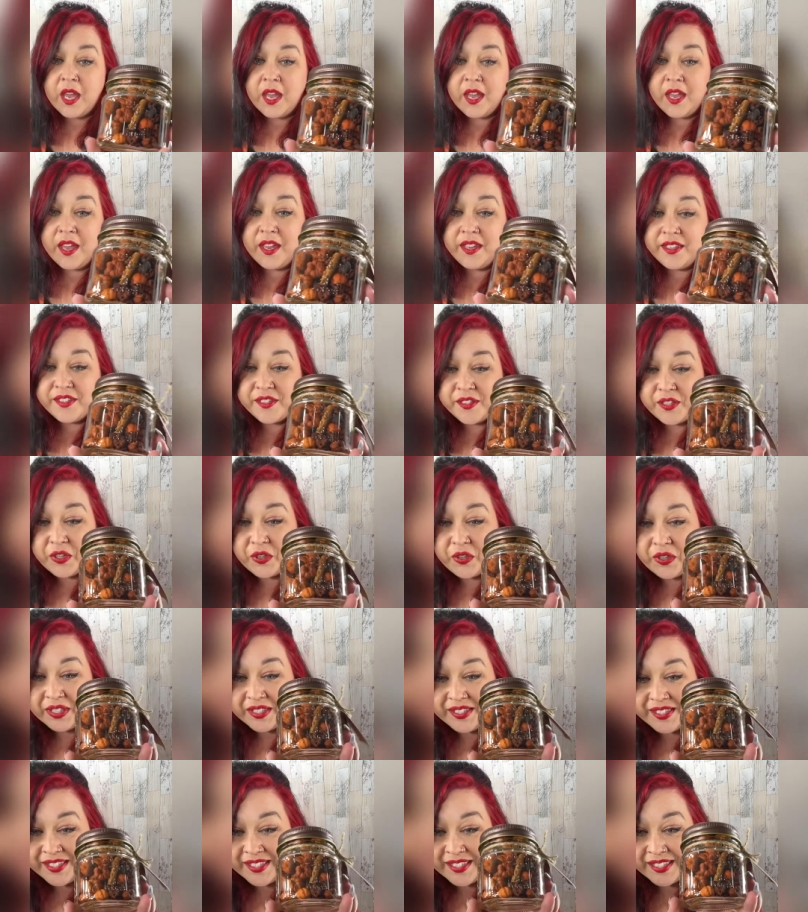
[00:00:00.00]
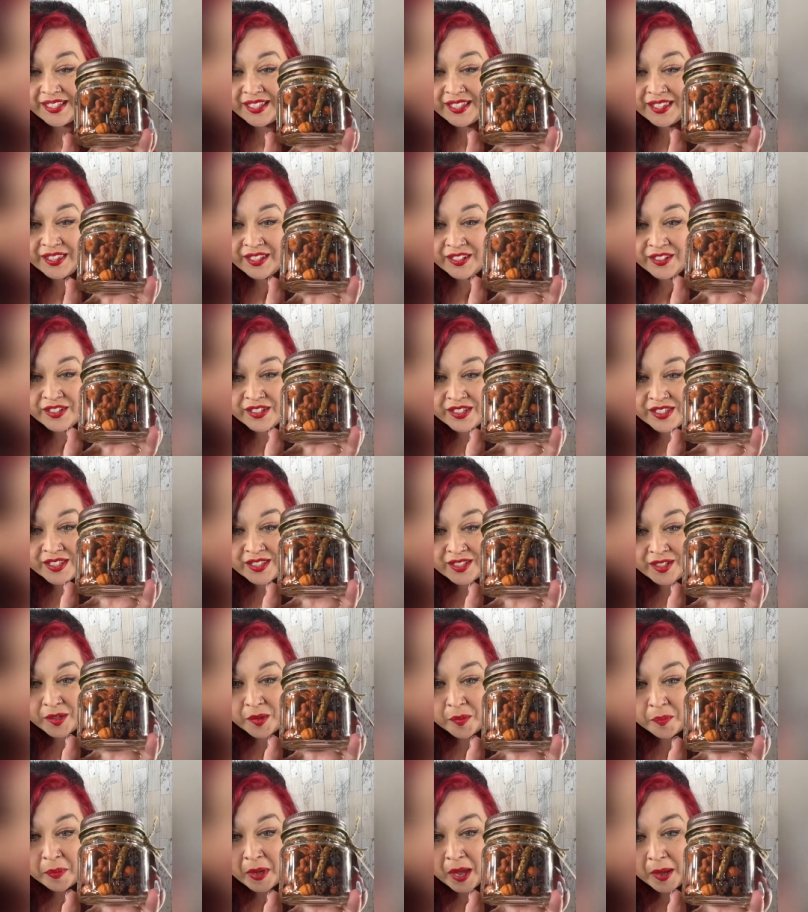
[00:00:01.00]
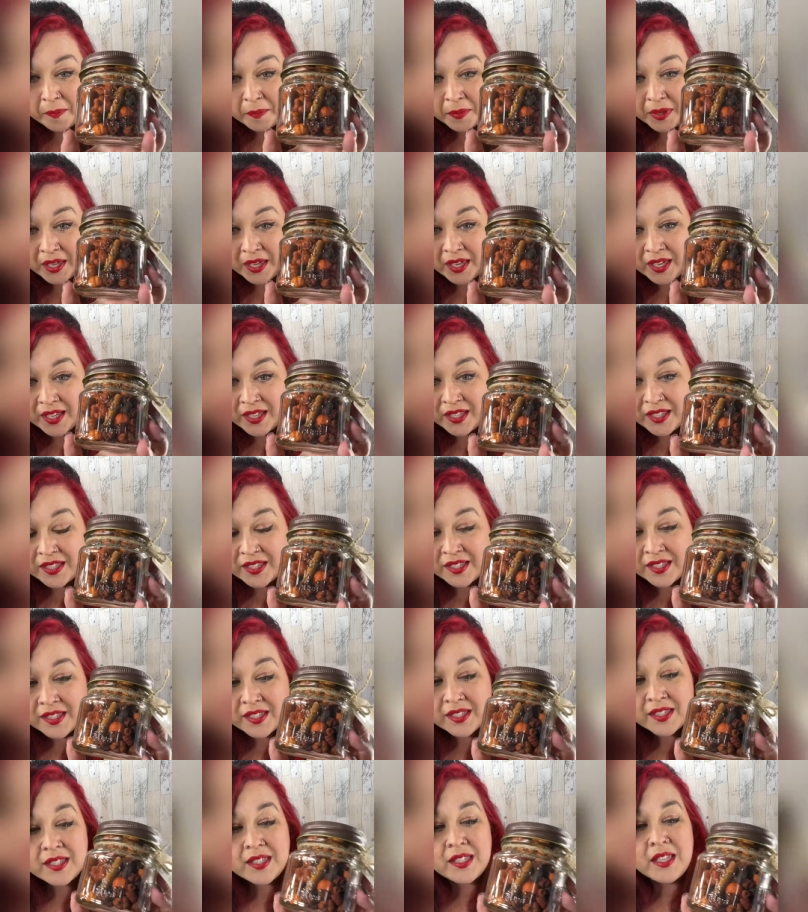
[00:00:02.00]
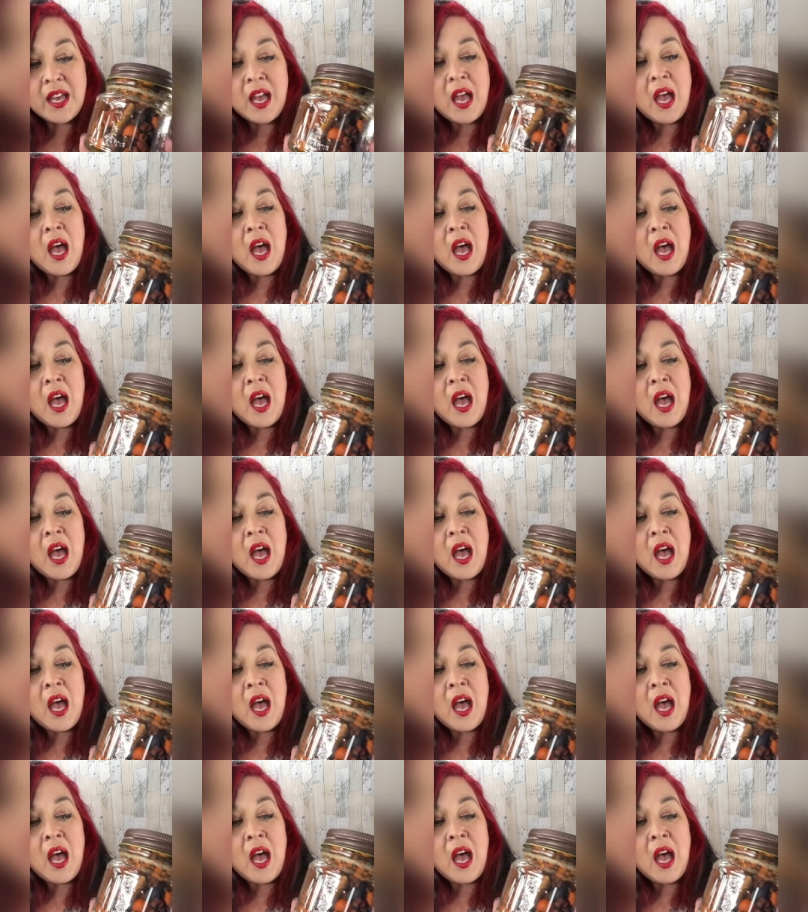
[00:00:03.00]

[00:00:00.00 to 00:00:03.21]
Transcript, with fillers: As you can see, there's little pumpkins,